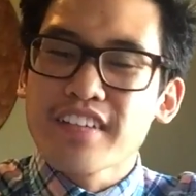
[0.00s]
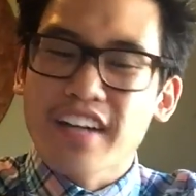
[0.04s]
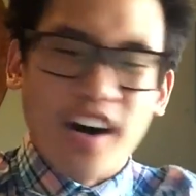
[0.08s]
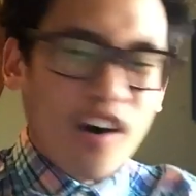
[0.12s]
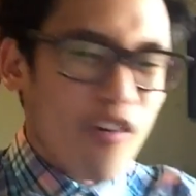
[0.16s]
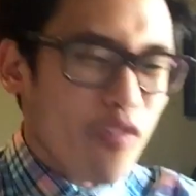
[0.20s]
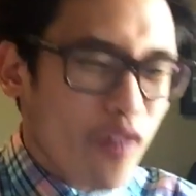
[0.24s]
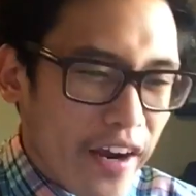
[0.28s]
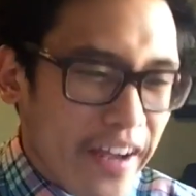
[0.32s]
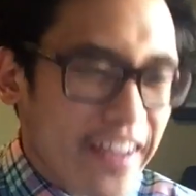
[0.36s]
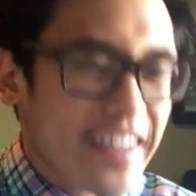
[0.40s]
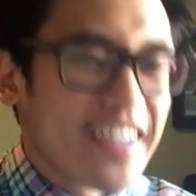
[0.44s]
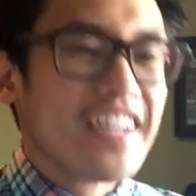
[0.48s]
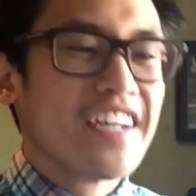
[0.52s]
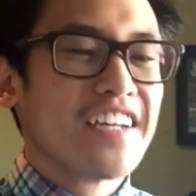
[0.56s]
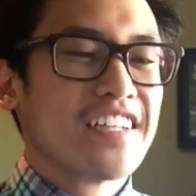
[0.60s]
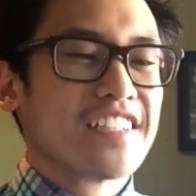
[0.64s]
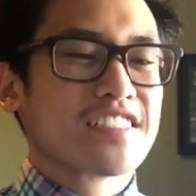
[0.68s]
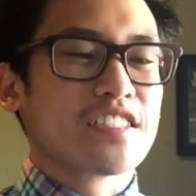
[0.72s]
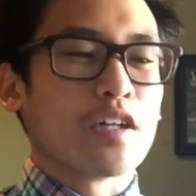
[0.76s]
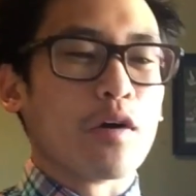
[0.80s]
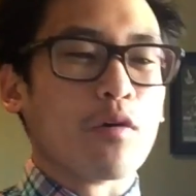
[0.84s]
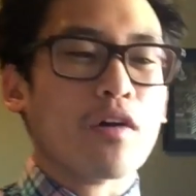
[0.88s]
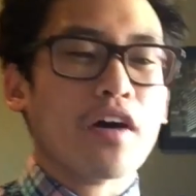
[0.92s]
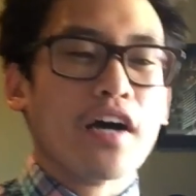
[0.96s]
Alright,
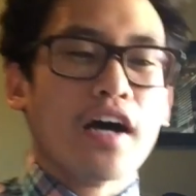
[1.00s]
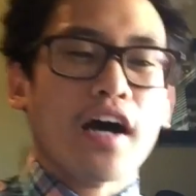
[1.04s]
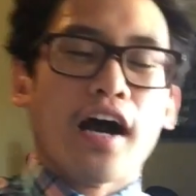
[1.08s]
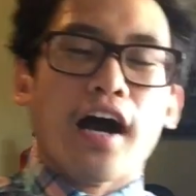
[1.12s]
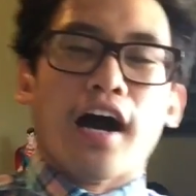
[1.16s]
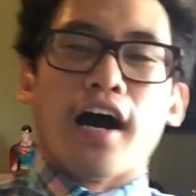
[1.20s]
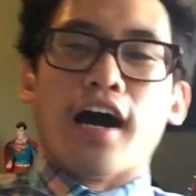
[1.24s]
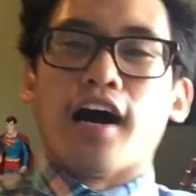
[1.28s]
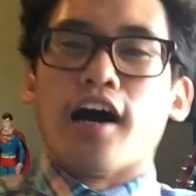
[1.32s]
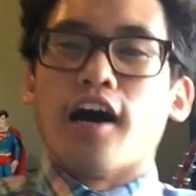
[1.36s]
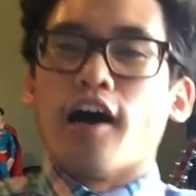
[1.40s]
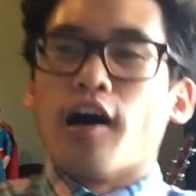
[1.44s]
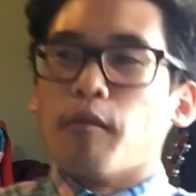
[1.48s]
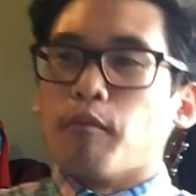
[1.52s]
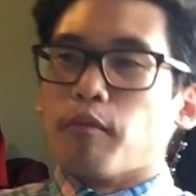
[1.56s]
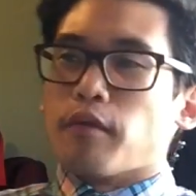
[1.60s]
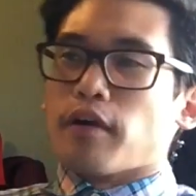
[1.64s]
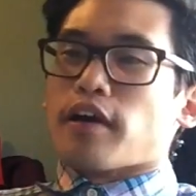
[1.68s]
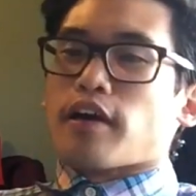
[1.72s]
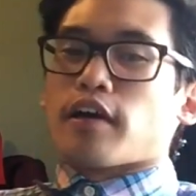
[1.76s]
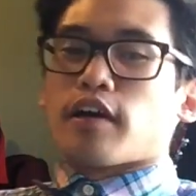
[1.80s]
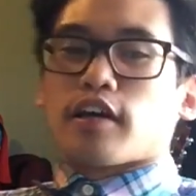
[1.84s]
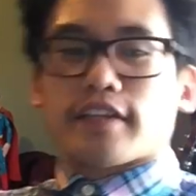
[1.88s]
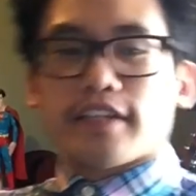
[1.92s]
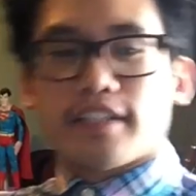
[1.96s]
so
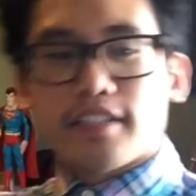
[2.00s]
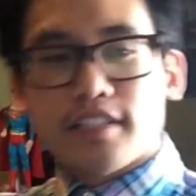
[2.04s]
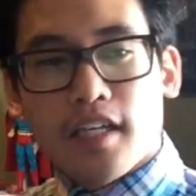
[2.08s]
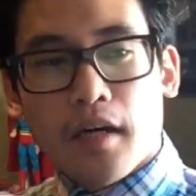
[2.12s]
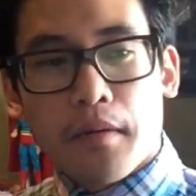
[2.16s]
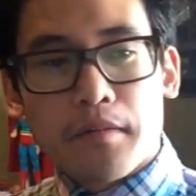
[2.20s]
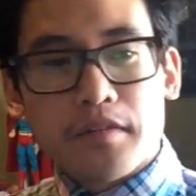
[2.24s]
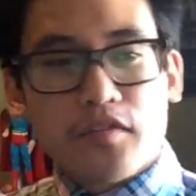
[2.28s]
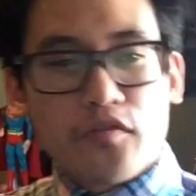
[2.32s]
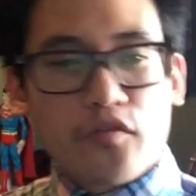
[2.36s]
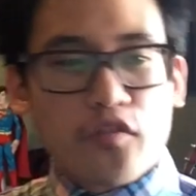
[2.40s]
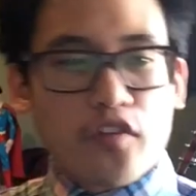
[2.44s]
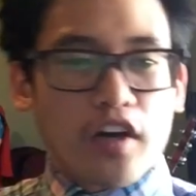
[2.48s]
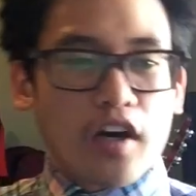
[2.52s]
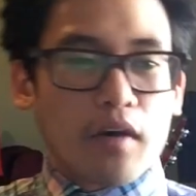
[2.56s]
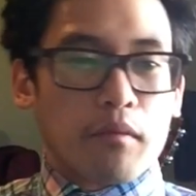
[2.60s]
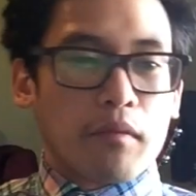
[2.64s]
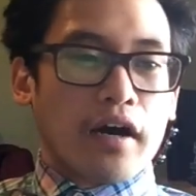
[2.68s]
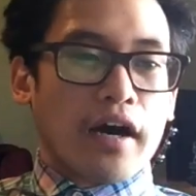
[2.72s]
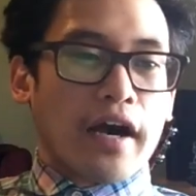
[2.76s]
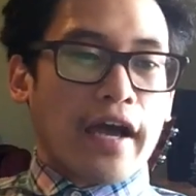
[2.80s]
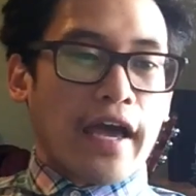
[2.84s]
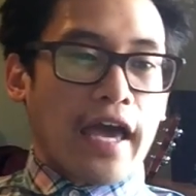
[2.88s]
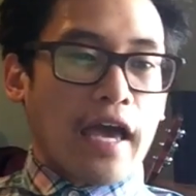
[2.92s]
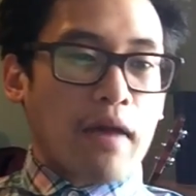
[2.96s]
this comes from
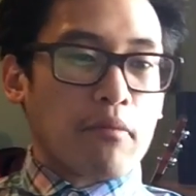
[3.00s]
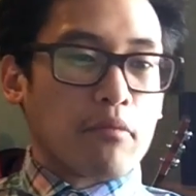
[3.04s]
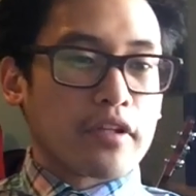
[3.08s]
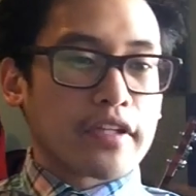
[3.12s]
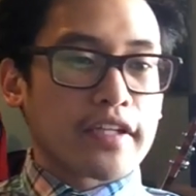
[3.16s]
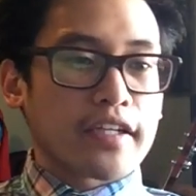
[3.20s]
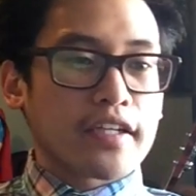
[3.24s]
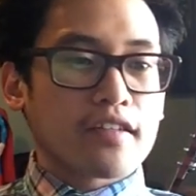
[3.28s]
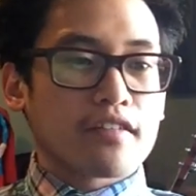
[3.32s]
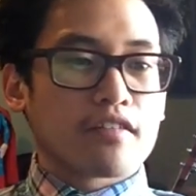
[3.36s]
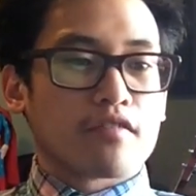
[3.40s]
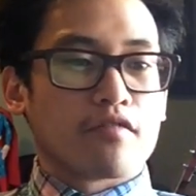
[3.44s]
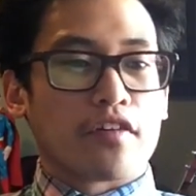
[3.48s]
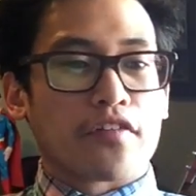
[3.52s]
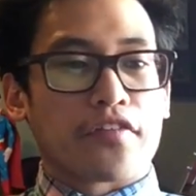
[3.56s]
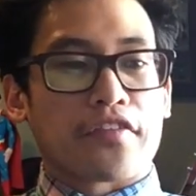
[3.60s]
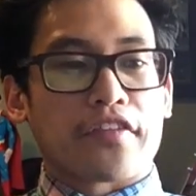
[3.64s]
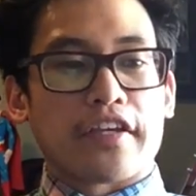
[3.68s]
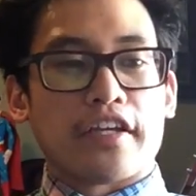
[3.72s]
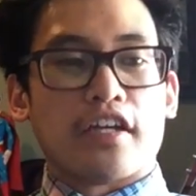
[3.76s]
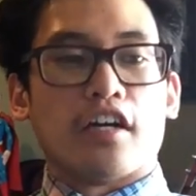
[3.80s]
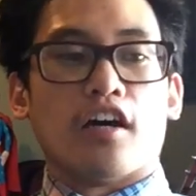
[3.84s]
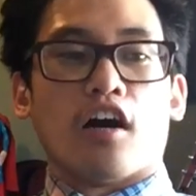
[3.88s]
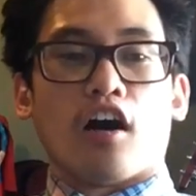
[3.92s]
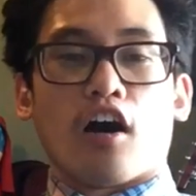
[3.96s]
Emily with
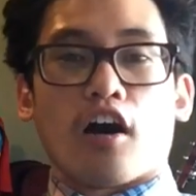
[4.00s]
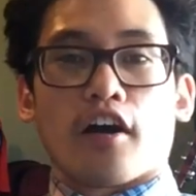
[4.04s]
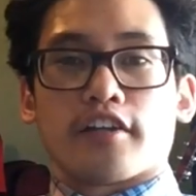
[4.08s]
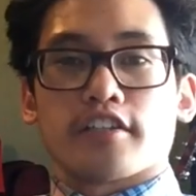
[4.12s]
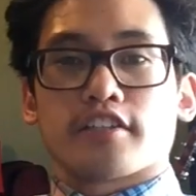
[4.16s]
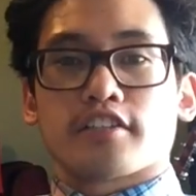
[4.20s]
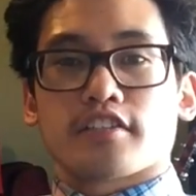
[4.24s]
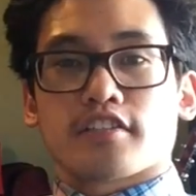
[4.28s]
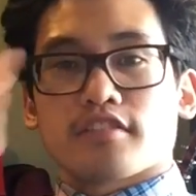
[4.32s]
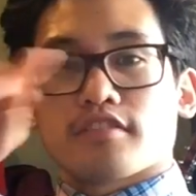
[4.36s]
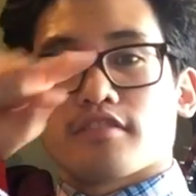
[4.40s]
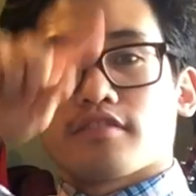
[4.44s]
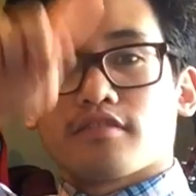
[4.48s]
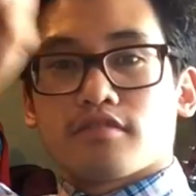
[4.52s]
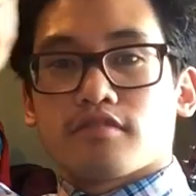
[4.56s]
the heart.